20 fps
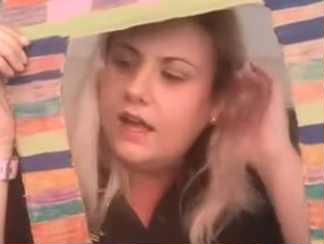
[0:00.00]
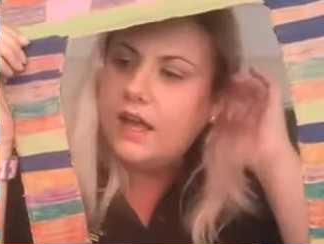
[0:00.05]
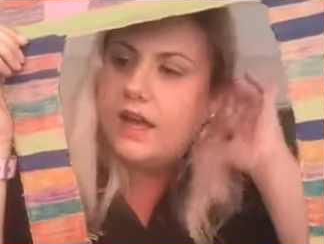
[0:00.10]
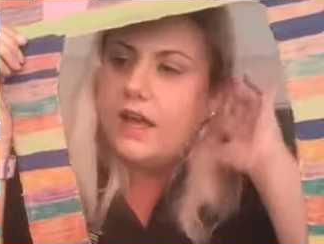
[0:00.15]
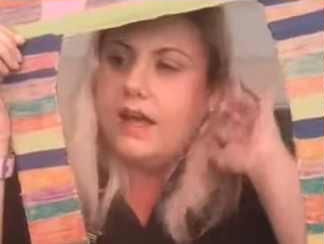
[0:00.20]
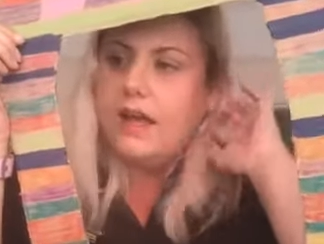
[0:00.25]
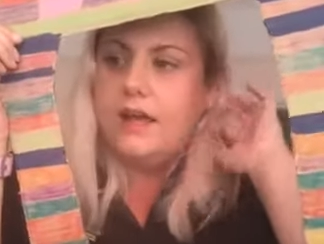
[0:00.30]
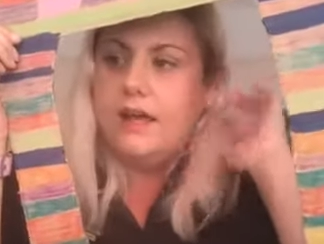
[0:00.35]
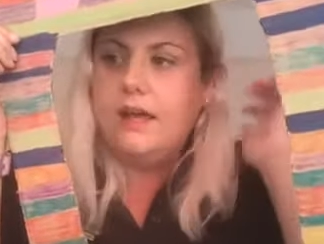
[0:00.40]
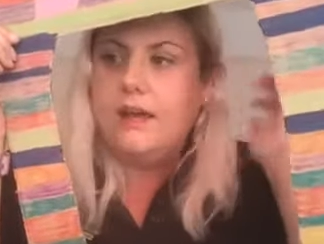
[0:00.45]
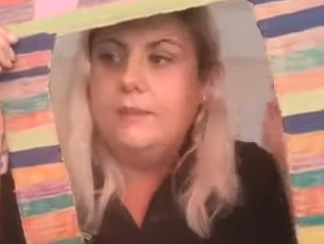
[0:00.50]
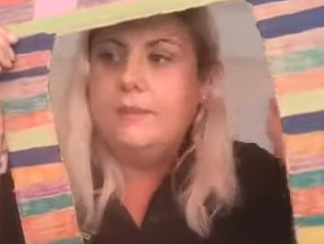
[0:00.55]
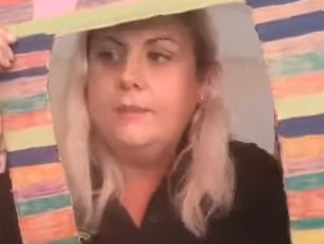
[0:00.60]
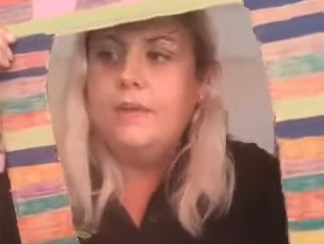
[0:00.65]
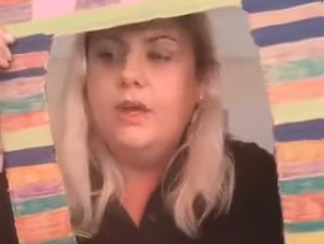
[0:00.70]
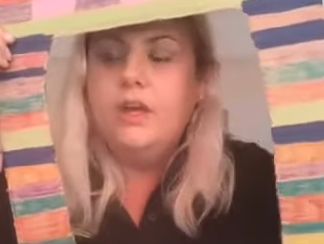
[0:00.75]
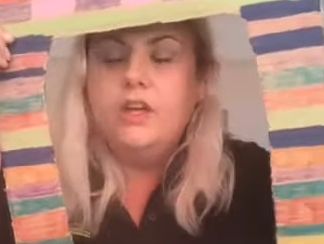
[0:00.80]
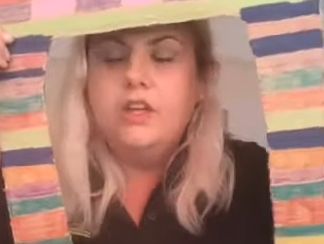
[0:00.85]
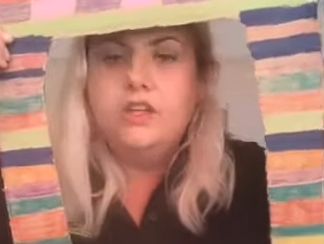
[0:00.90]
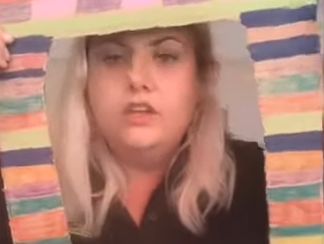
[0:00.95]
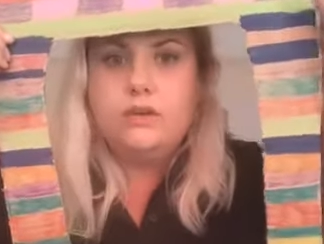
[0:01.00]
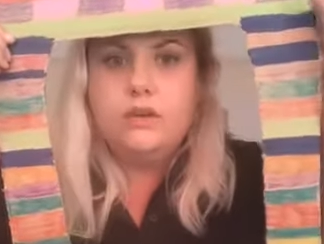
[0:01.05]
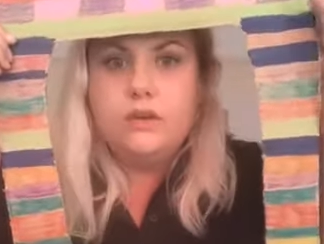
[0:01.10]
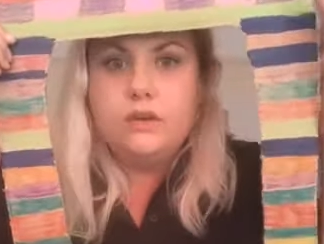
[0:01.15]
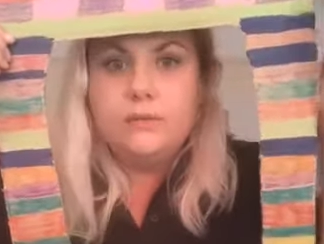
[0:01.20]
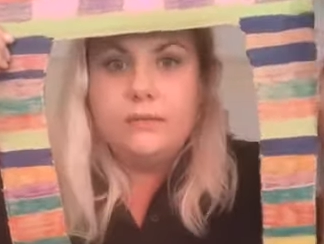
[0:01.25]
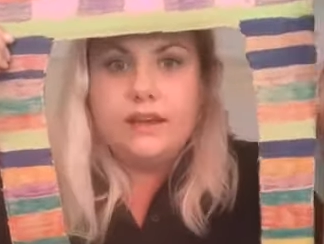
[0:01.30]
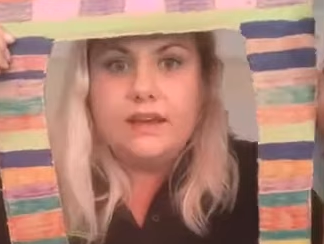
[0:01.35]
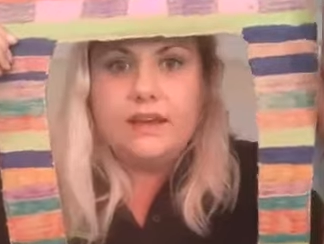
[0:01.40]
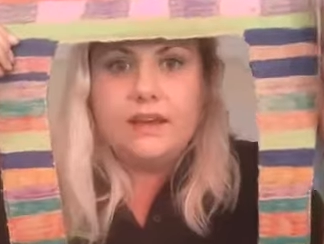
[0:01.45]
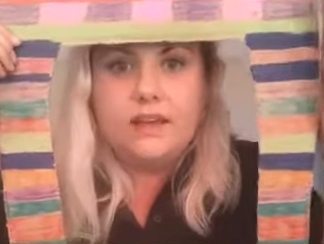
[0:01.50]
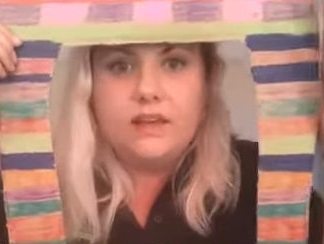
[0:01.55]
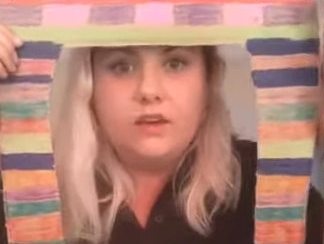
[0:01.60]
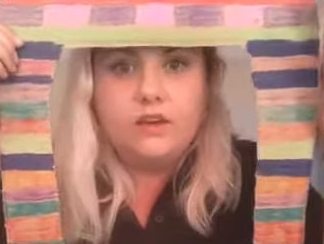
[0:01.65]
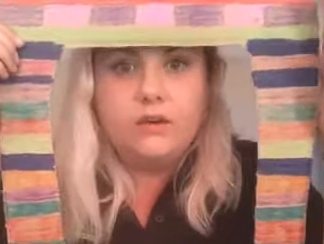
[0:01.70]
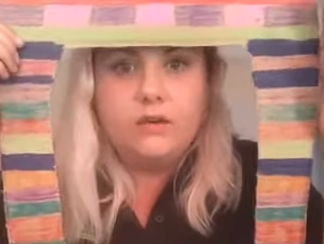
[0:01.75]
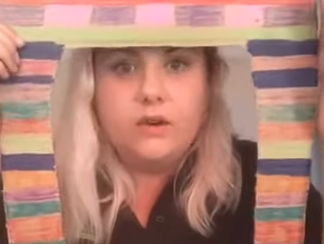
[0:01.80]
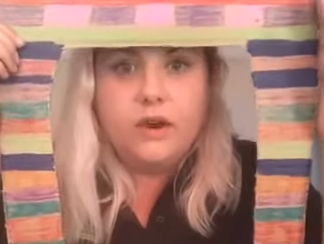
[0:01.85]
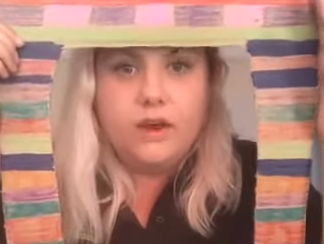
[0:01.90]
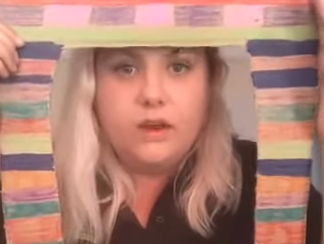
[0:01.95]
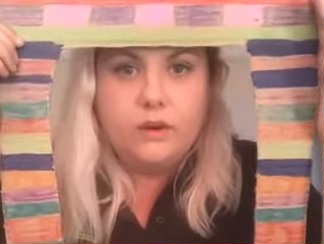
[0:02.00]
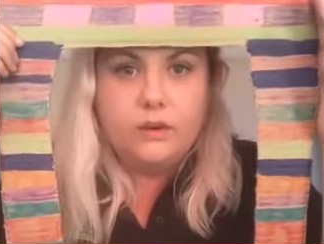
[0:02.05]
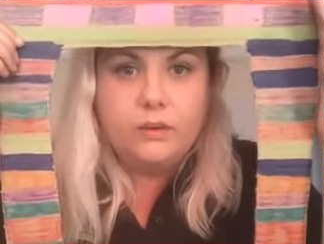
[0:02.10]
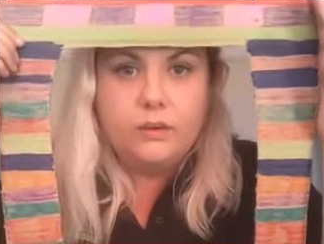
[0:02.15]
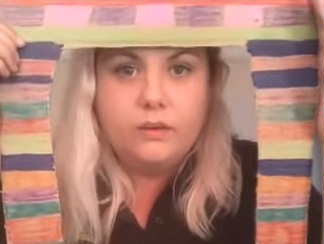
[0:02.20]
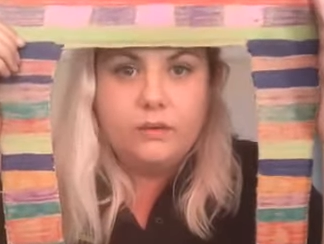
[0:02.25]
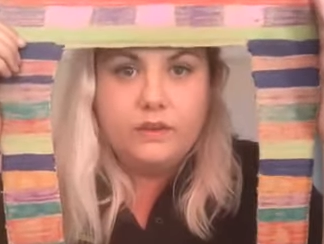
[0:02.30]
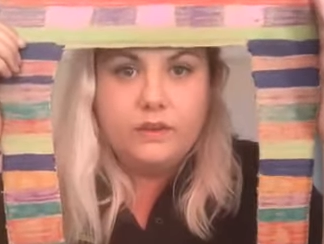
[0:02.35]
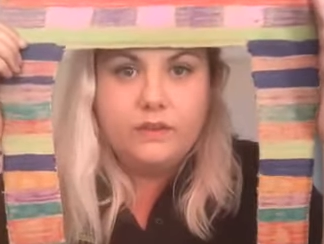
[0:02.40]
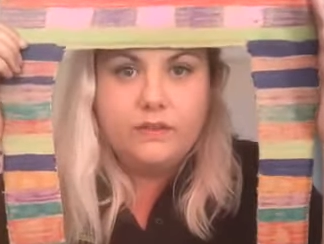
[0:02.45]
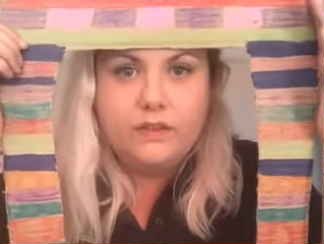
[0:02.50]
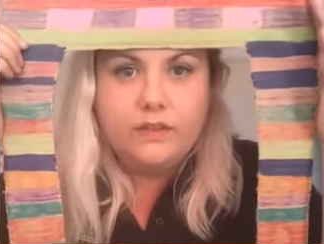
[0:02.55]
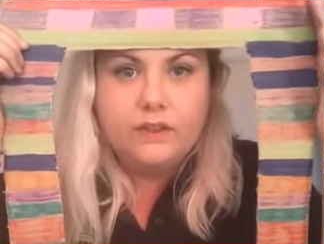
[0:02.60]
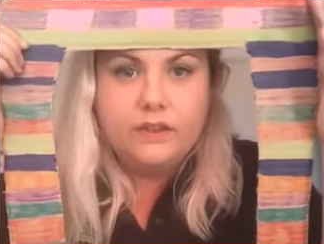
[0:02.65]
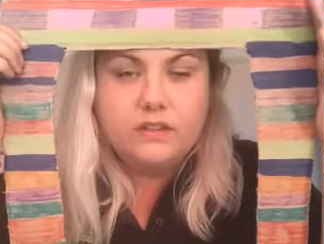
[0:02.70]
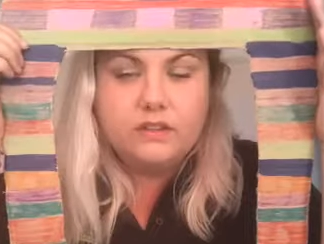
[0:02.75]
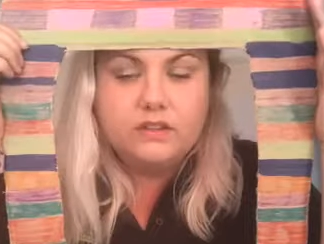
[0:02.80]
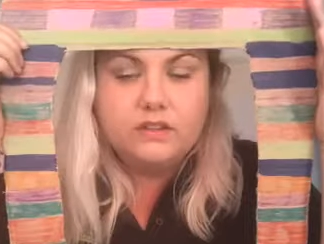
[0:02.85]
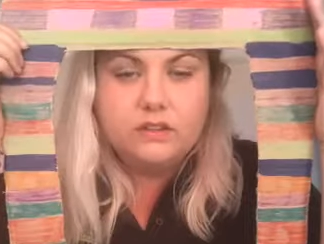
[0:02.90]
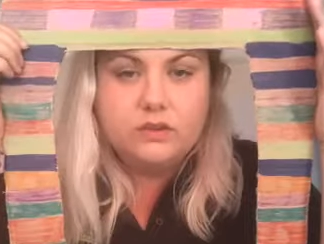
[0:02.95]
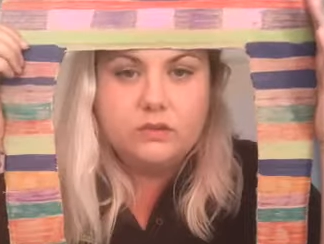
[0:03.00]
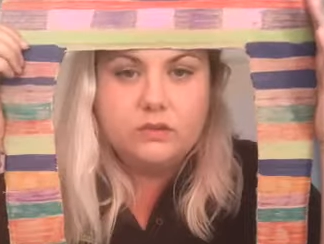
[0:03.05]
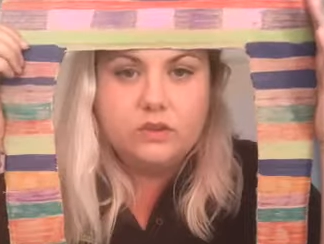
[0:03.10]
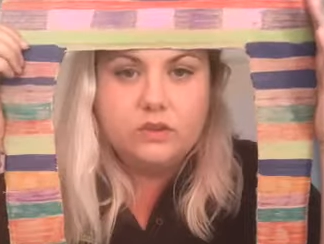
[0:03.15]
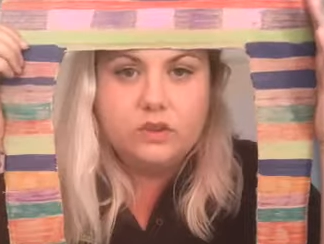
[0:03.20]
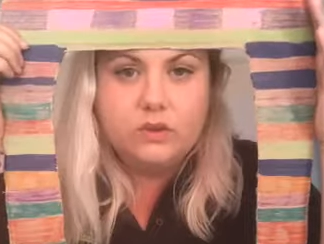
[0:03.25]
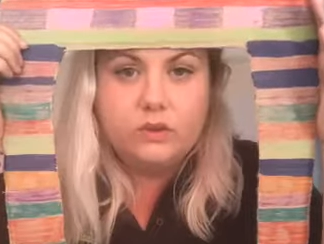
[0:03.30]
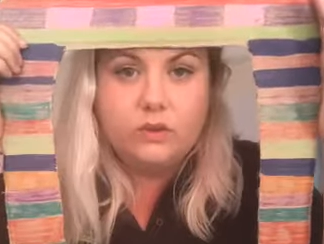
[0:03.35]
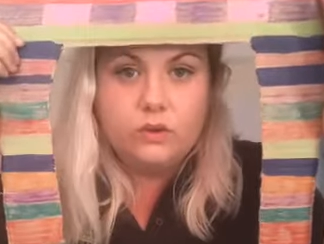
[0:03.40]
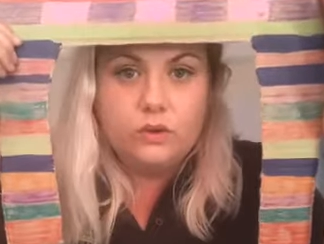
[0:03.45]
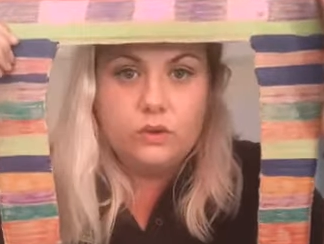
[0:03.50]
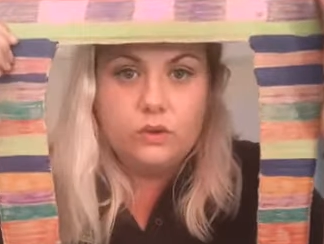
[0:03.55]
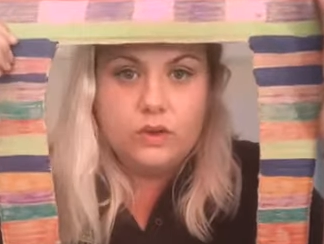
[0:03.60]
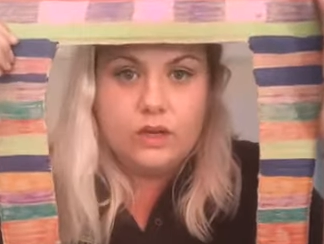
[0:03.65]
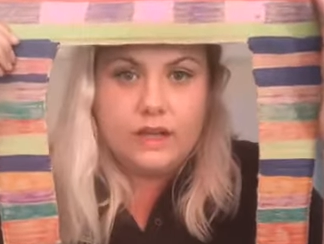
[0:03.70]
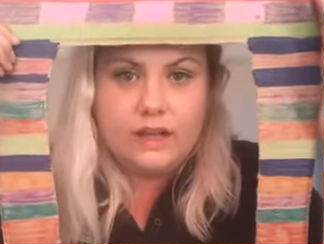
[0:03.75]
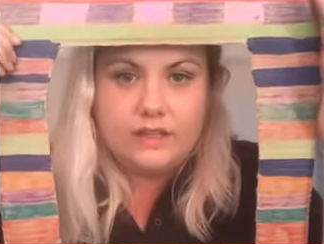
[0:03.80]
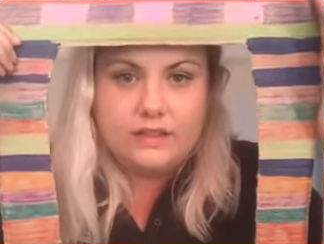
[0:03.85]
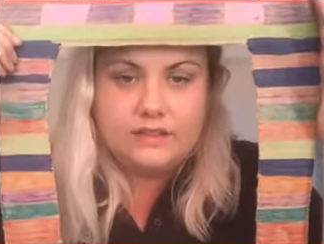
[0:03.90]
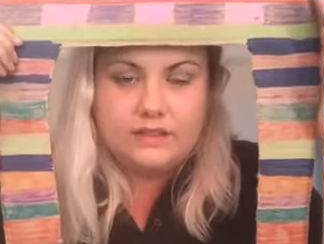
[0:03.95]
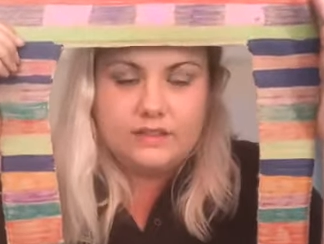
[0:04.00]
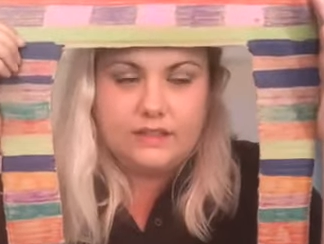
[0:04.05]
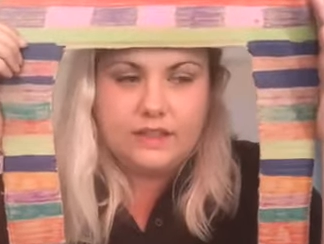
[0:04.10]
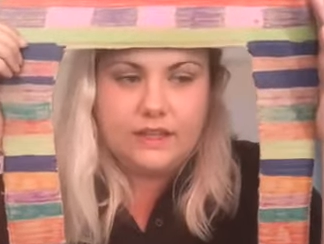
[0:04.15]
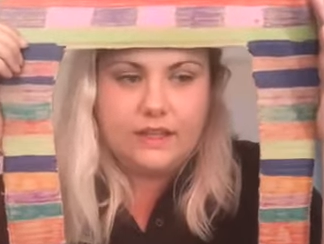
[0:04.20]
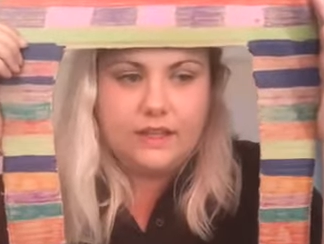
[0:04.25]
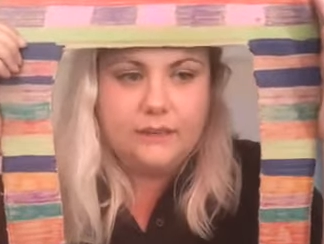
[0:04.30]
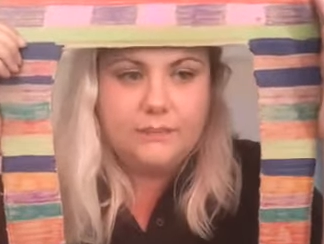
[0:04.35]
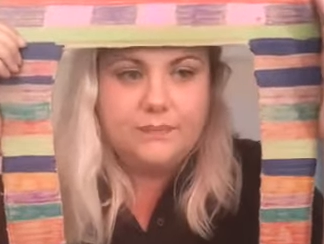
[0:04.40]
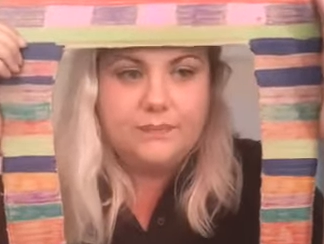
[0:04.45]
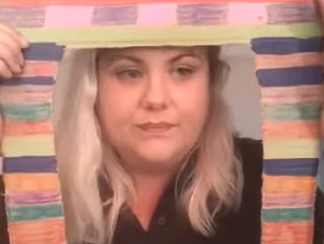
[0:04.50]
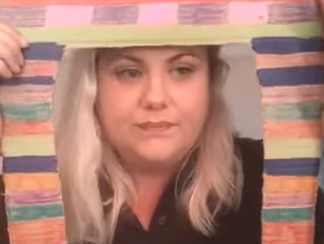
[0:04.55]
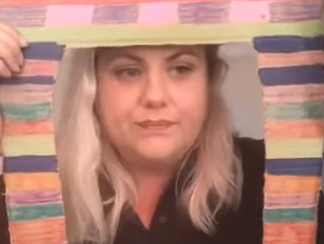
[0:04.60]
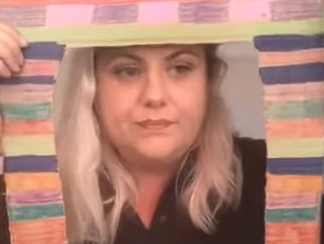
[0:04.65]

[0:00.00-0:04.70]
You can make it your own that suits your colour scheme.